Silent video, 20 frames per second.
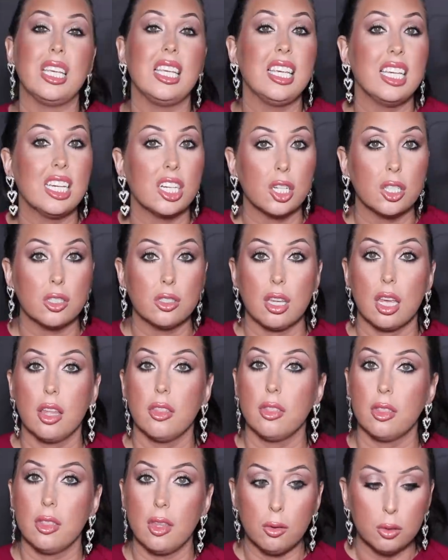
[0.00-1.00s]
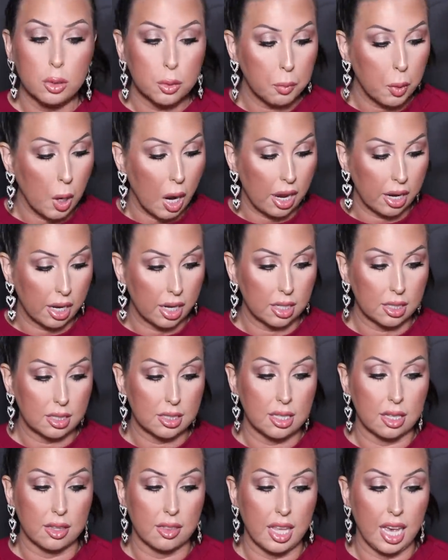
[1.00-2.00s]
years? Those
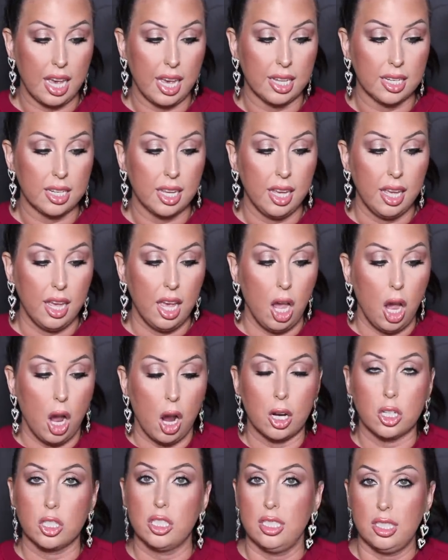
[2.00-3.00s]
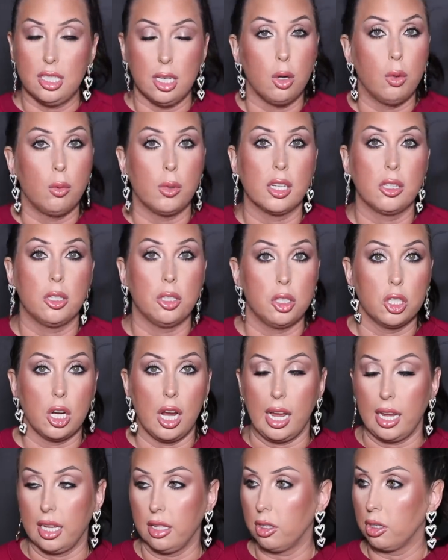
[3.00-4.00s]
products that are still worth
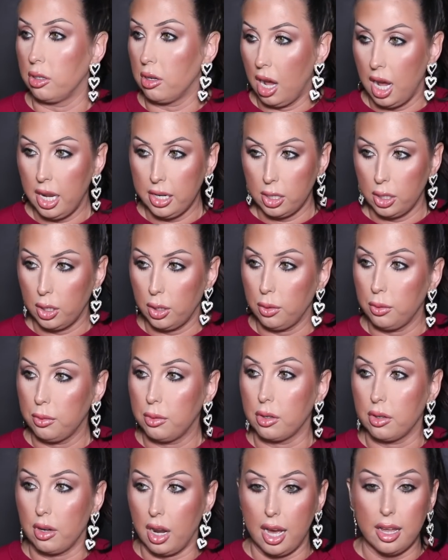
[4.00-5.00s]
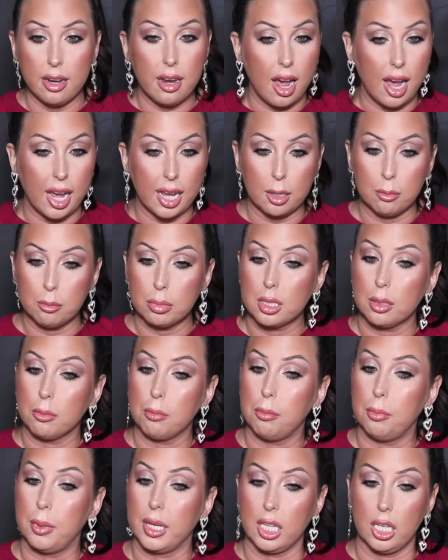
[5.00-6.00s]
trying. They're not new, they're not hyped,
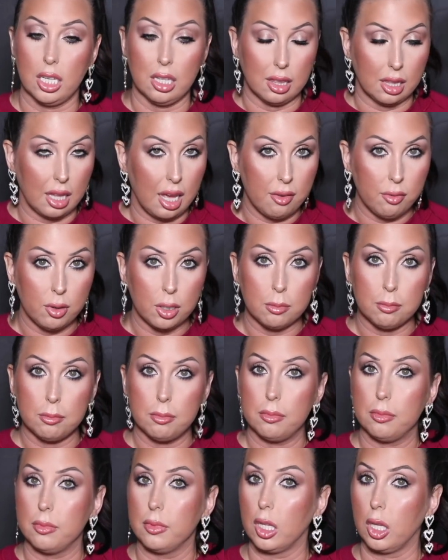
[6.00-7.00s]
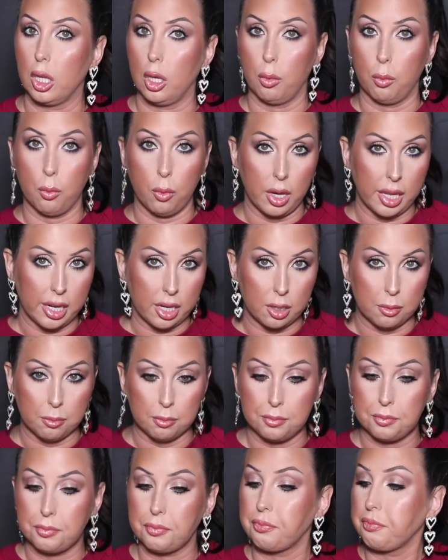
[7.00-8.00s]
but you love them, you want
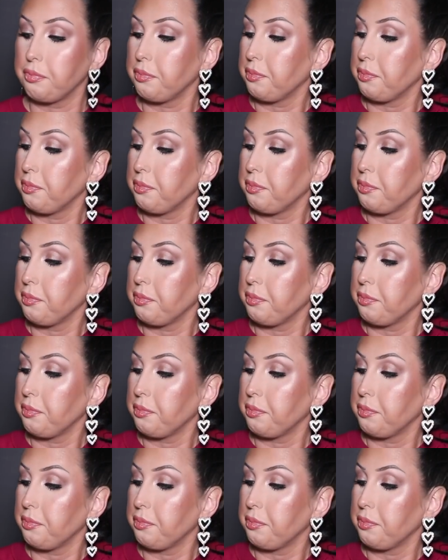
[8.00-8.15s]
them.